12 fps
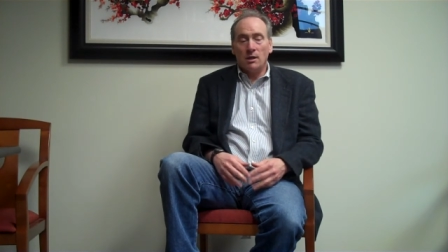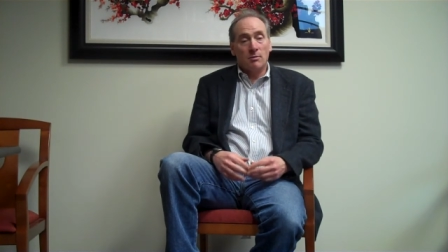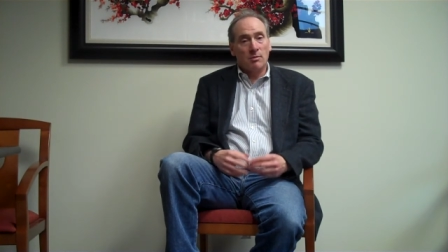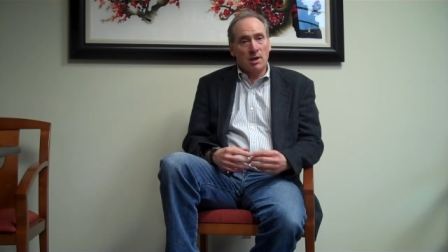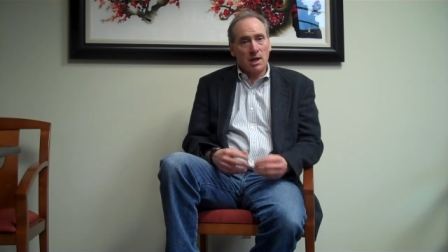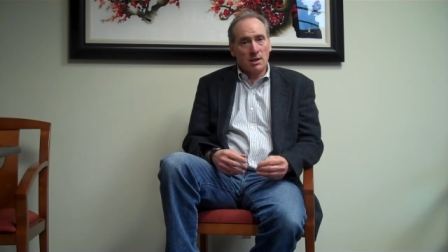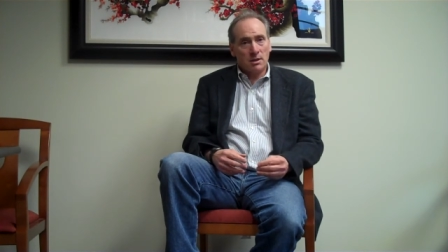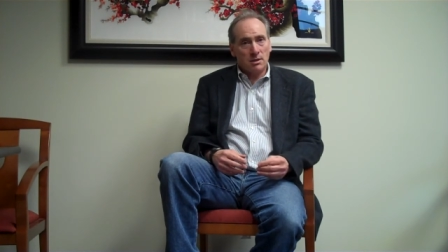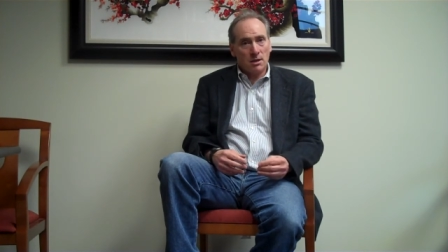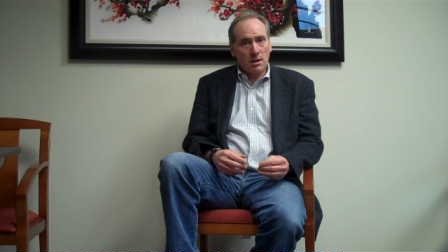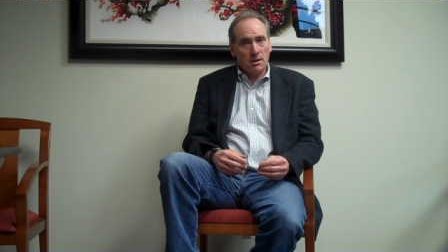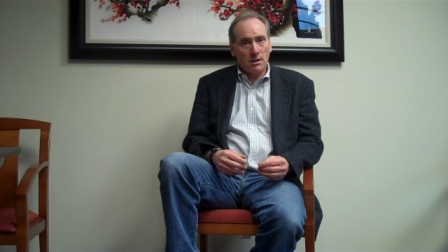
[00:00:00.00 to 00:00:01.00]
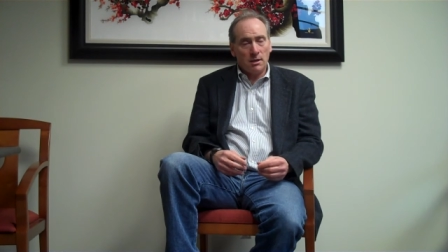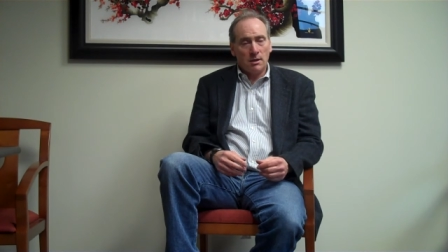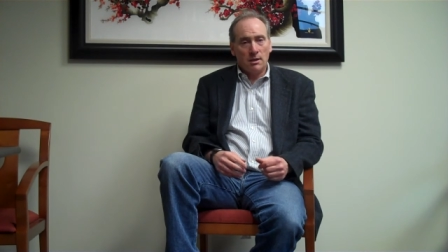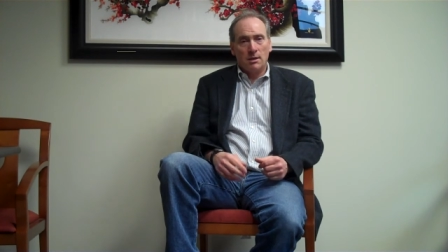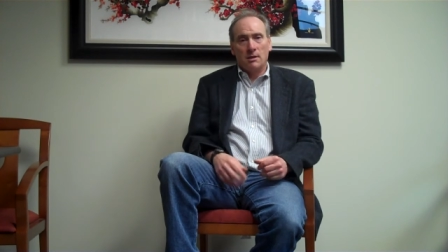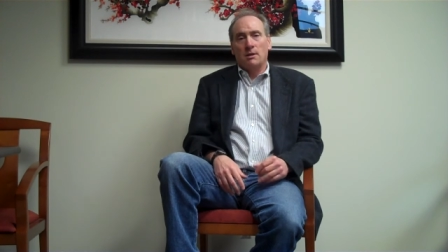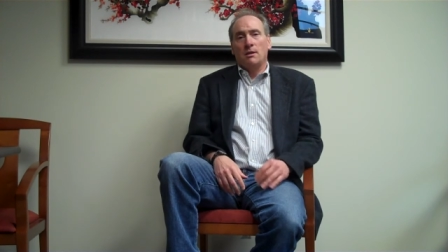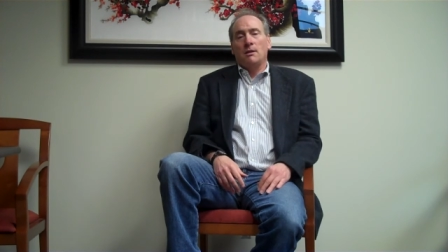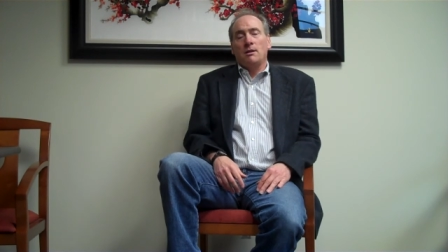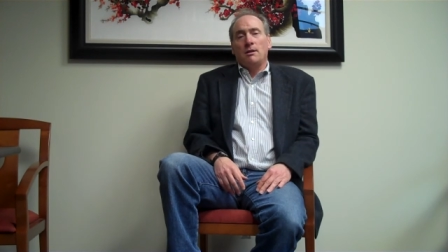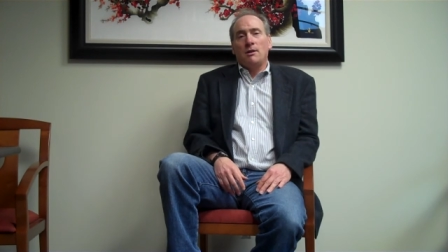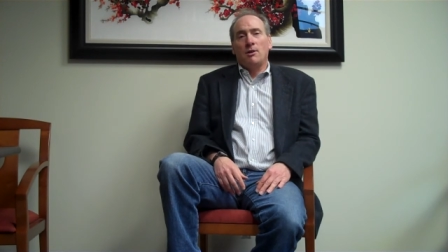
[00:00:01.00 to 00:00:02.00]
I'm glad it's done.
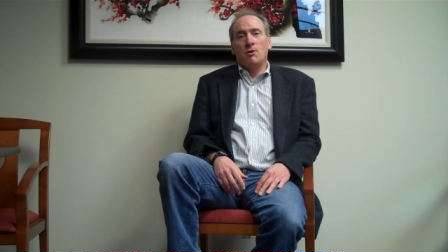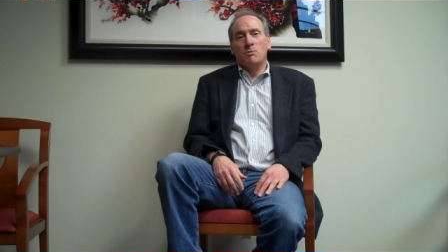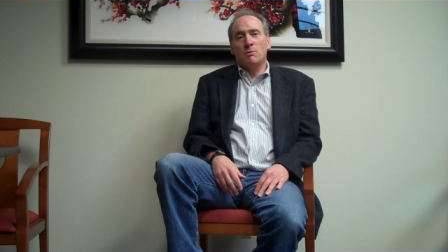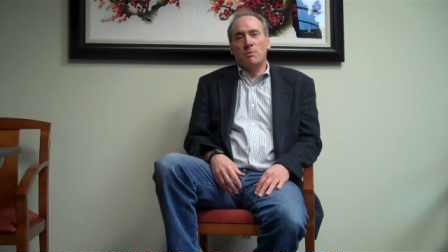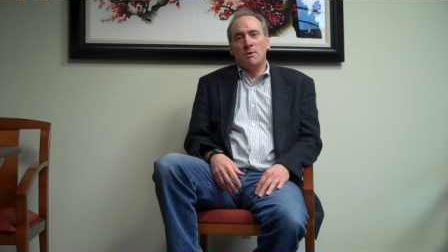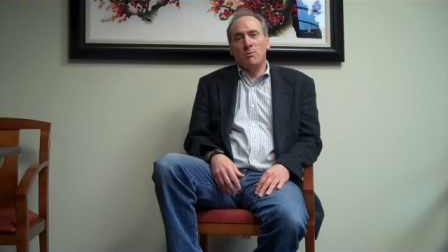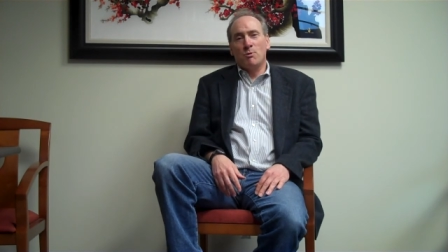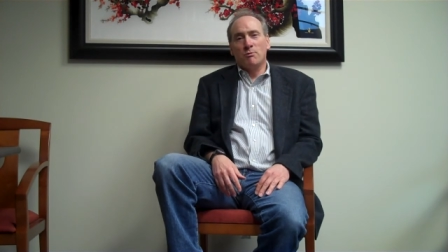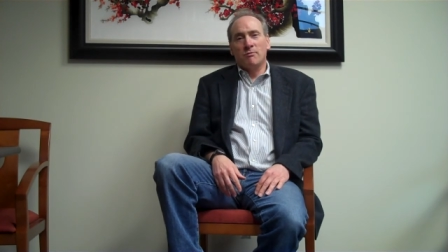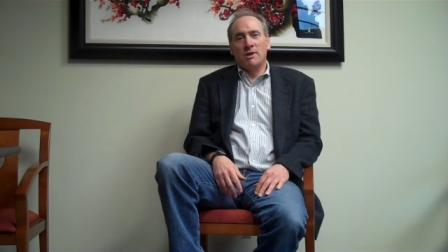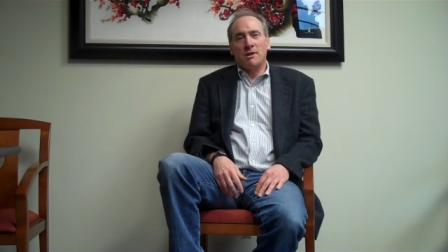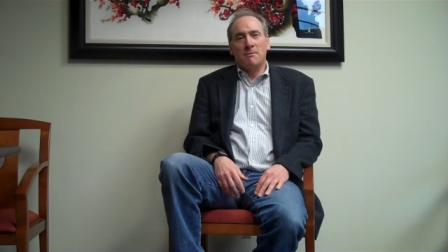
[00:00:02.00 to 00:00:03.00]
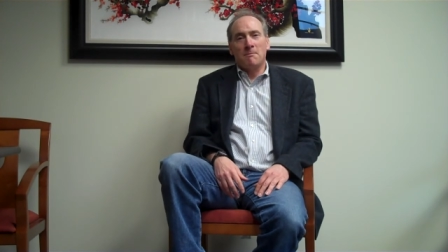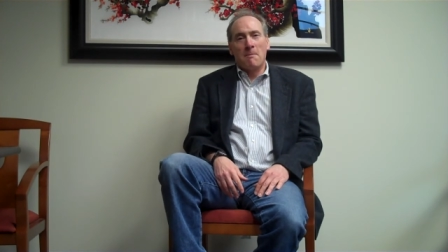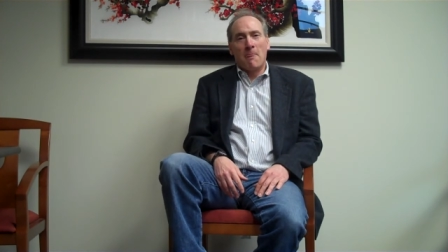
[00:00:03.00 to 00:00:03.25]
I hope some people will read it.